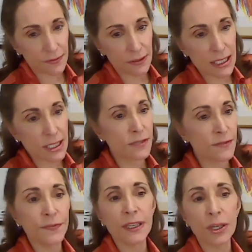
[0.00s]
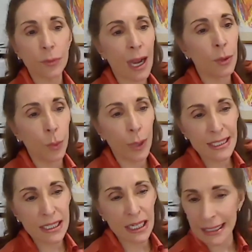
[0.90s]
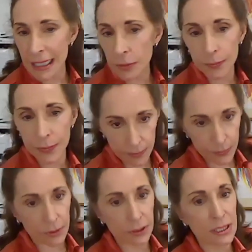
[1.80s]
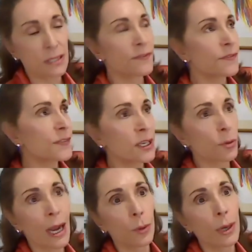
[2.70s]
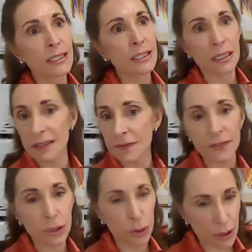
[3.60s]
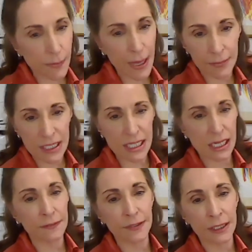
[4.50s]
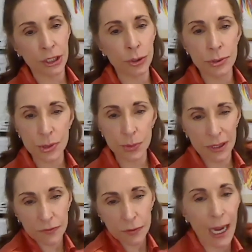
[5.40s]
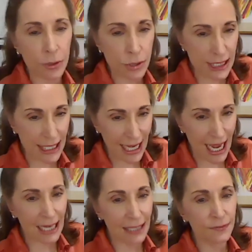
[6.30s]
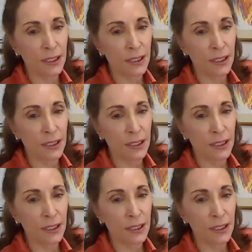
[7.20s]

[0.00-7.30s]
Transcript: is to figure out ways I can help people and figure out ways I can feel good about myself and use whatever powers I have.